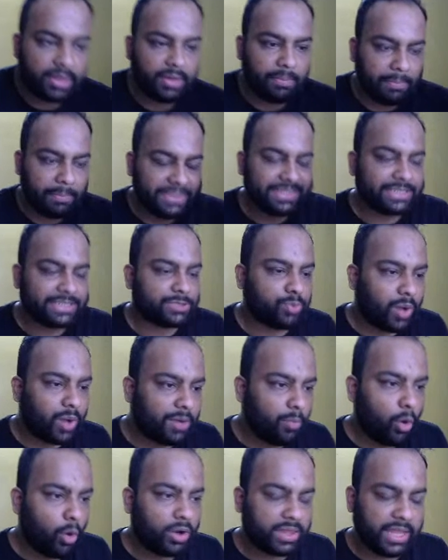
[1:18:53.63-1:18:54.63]
But just
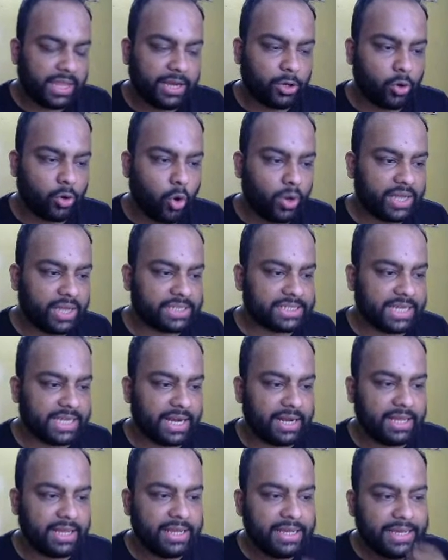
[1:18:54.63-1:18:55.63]
one more thing to notice
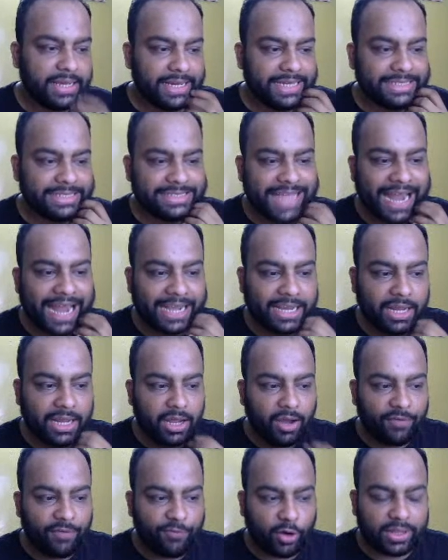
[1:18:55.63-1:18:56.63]
here is that
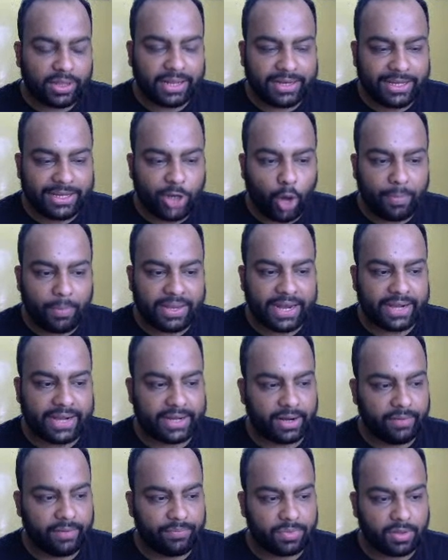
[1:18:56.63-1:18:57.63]
for the
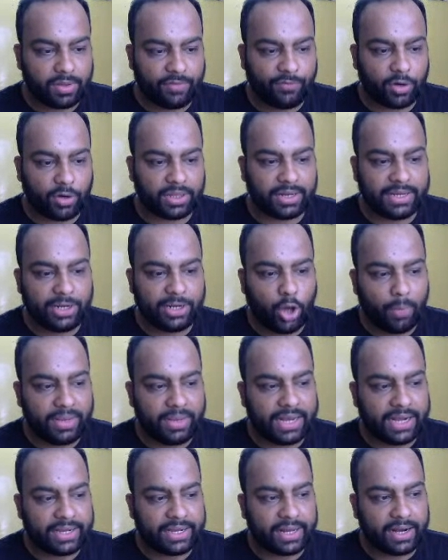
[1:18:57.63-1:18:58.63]
denominator
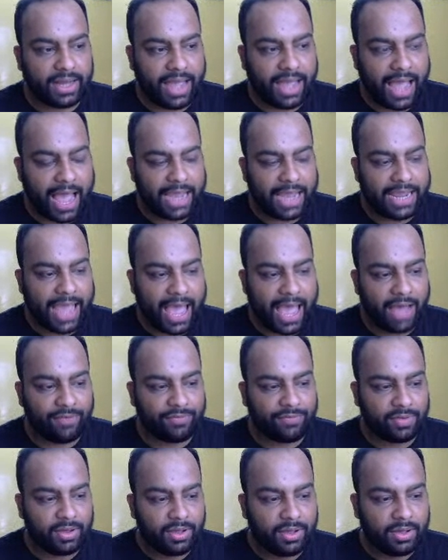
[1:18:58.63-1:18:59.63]
I
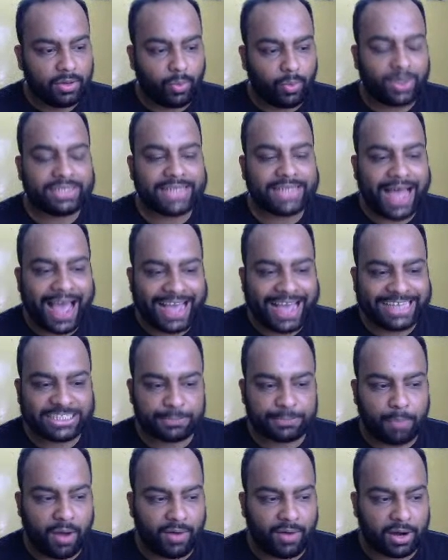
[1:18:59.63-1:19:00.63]
have, what is the
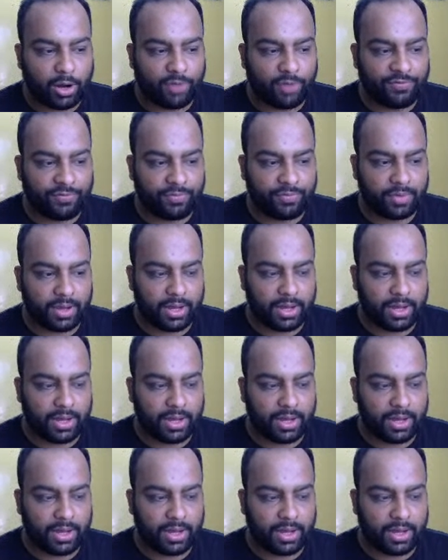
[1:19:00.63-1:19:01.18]
highest power of